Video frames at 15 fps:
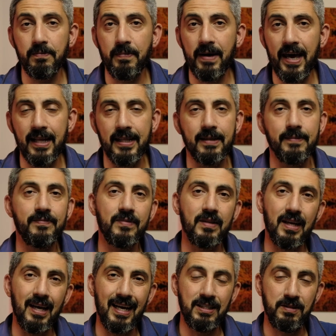bad,
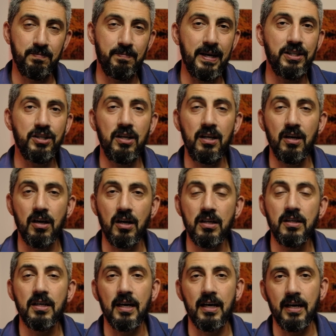especially
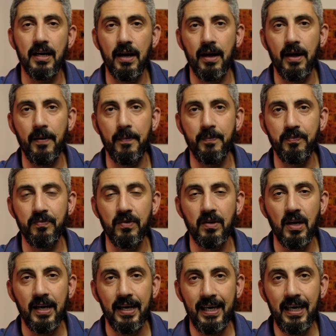on
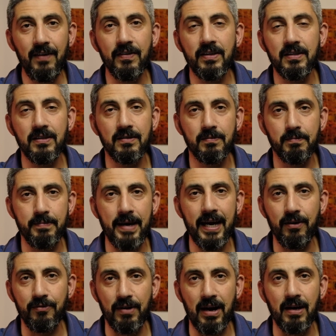even
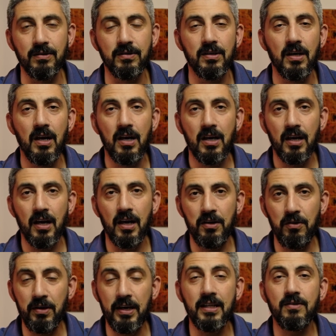backgrounds,
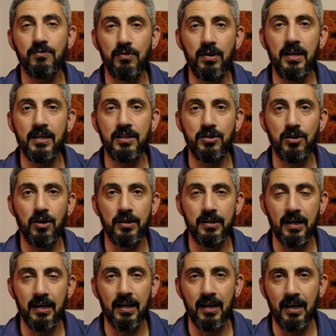you can really enjoy
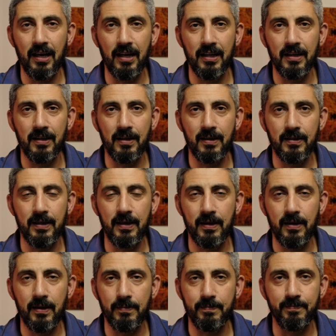
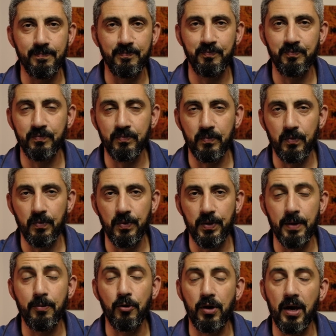the
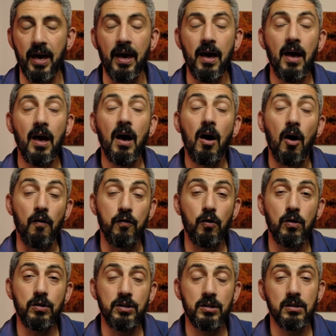bokeh. Of
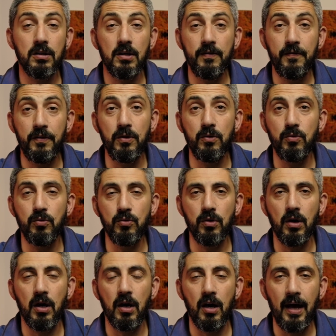course, if you
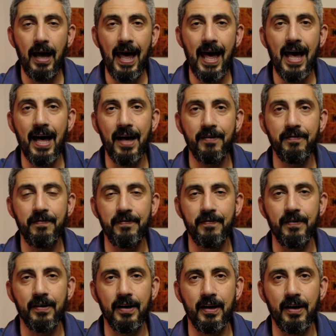have
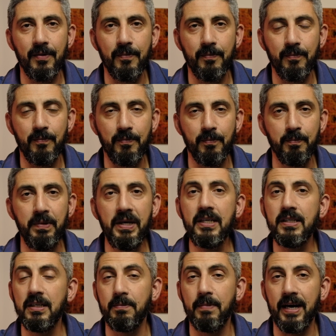
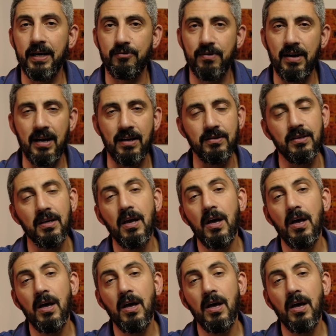busy background,